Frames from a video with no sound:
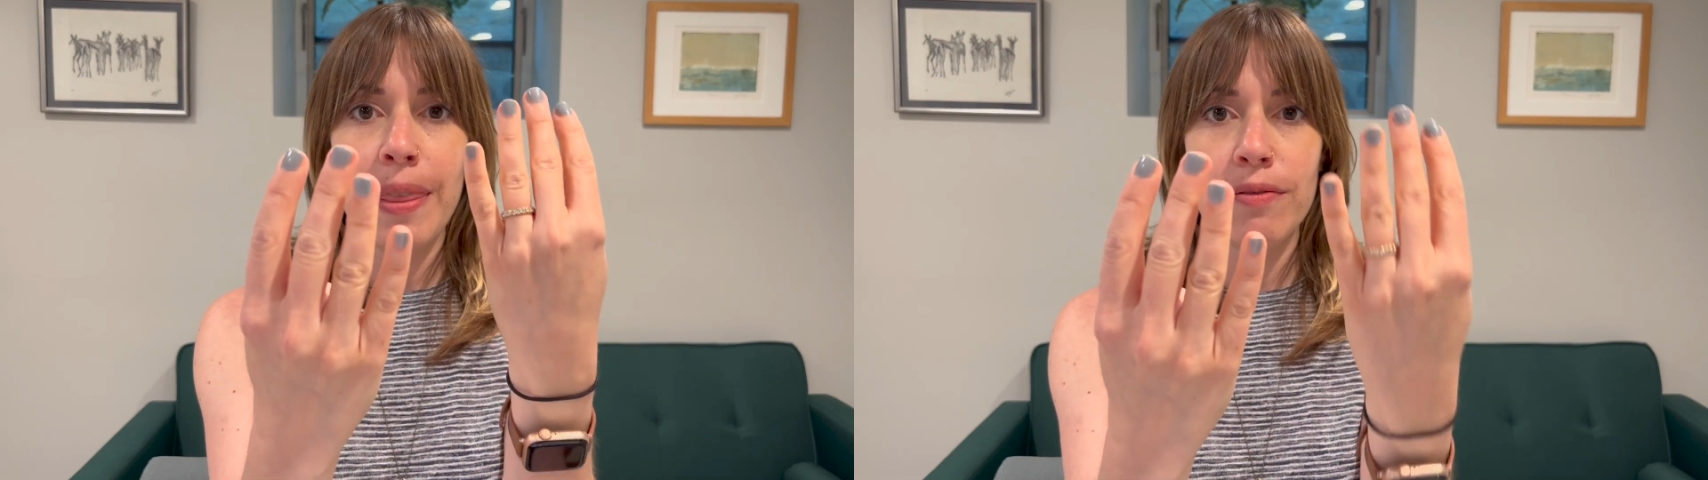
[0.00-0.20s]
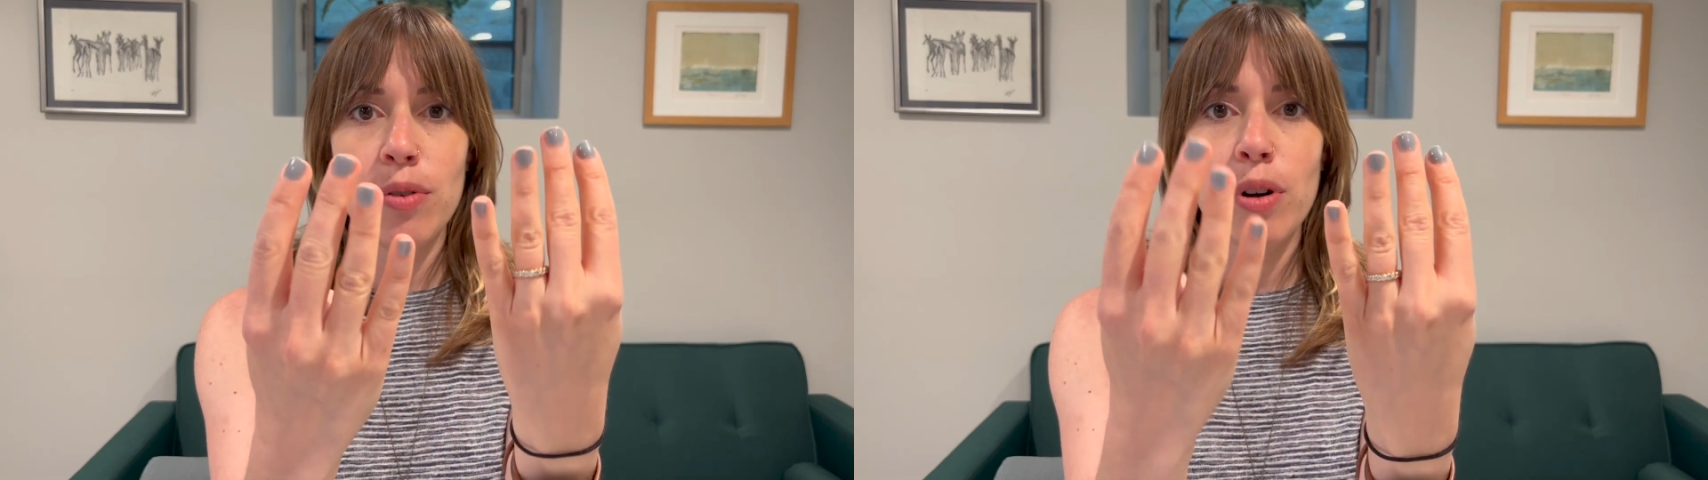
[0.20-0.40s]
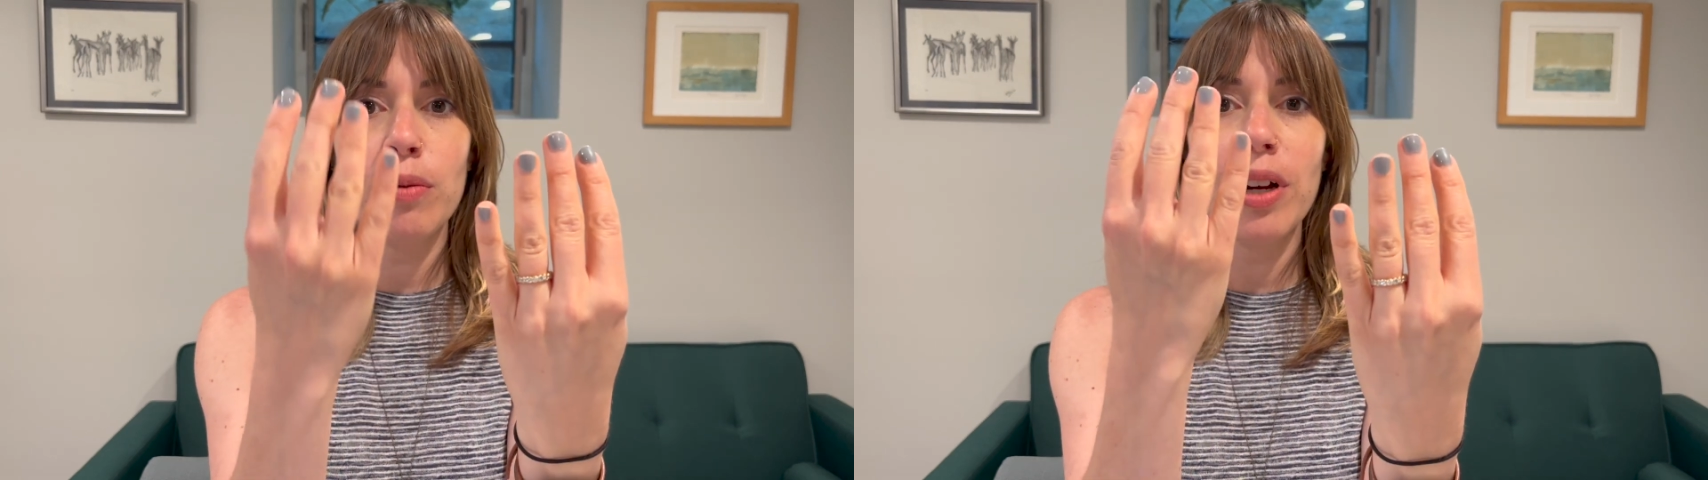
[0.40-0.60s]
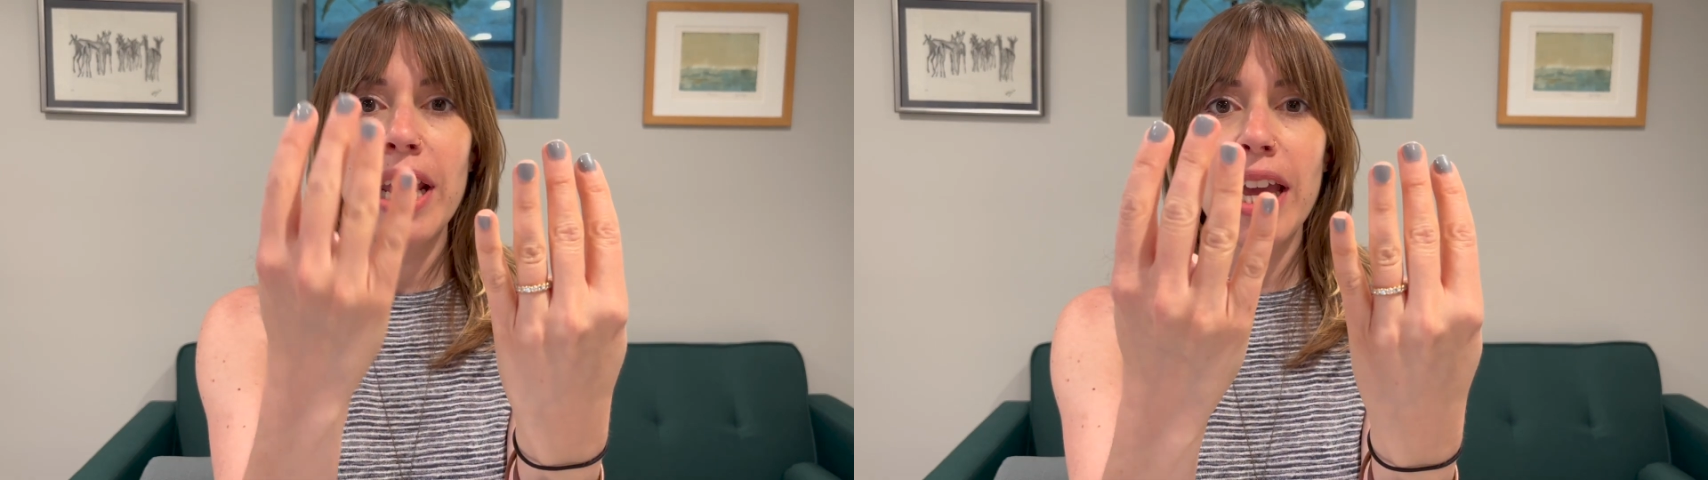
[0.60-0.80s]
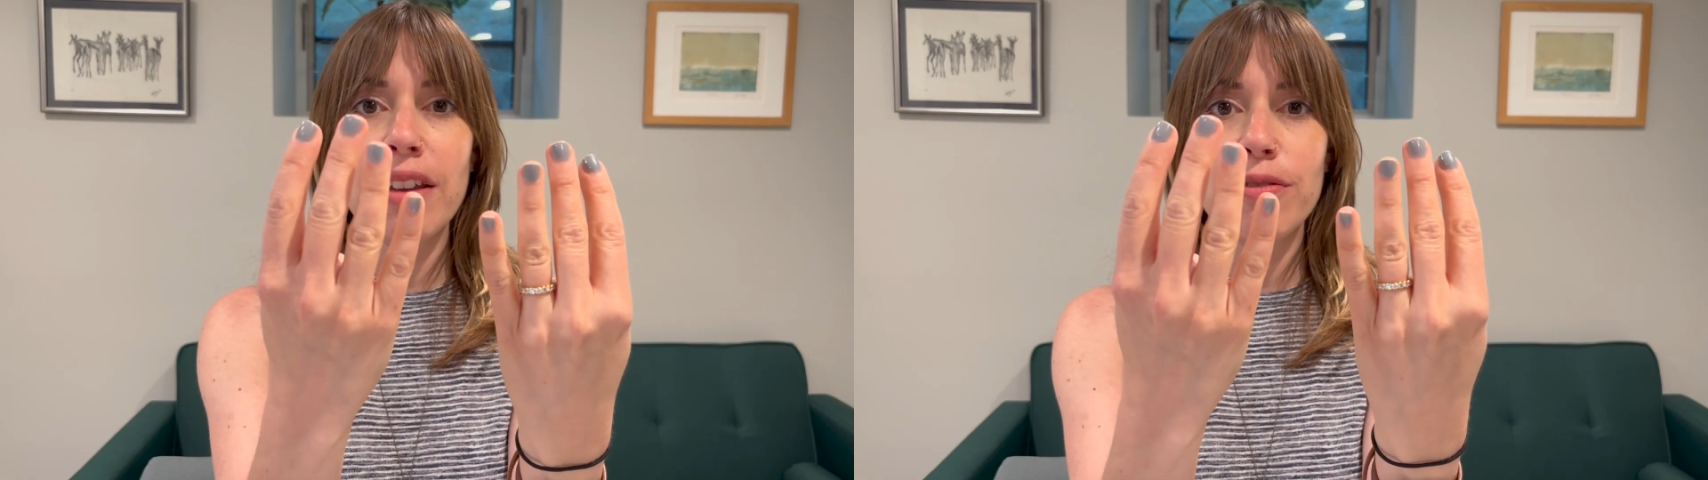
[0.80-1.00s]
4 in one
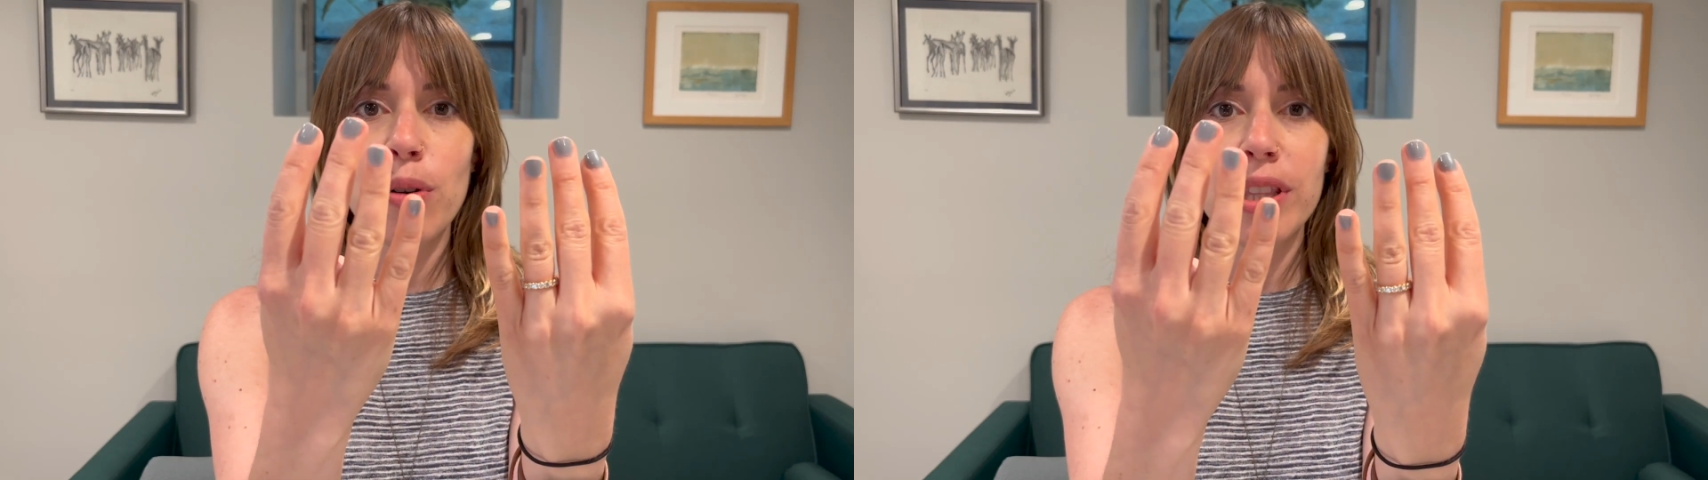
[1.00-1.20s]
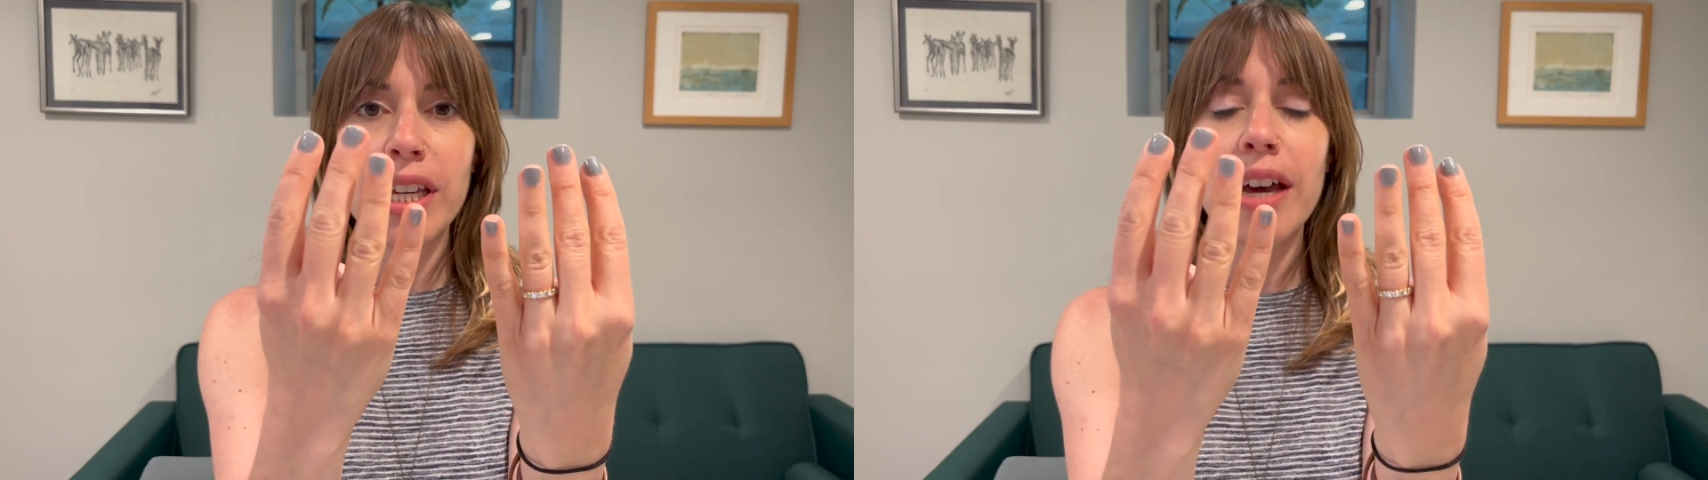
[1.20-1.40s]
hand, 4 in the